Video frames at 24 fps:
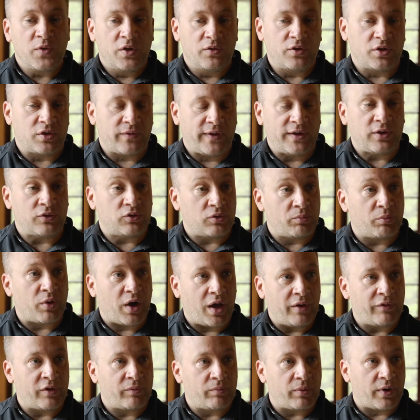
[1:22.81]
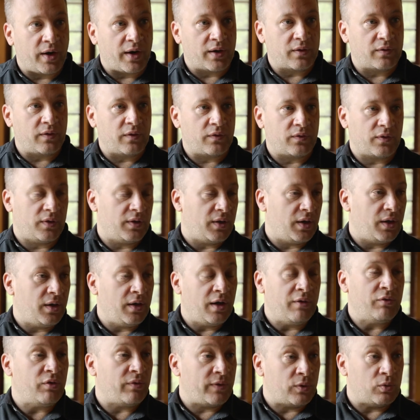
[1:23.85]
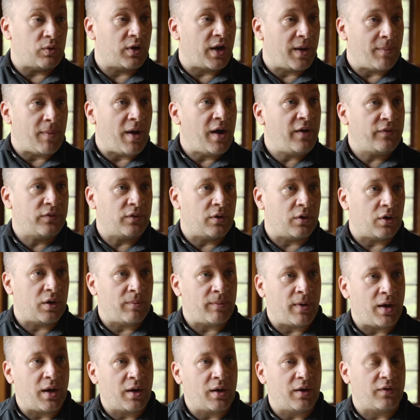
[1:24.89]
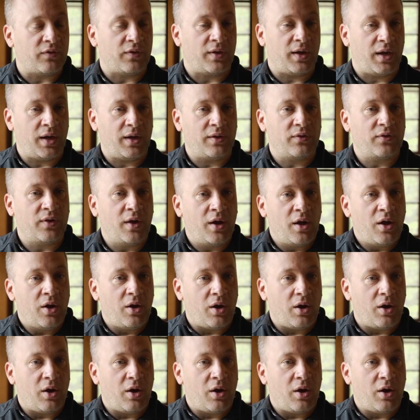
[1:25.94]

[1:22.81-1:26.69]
So she went into private practice, and then everyone who came after her, my uncles and aunts,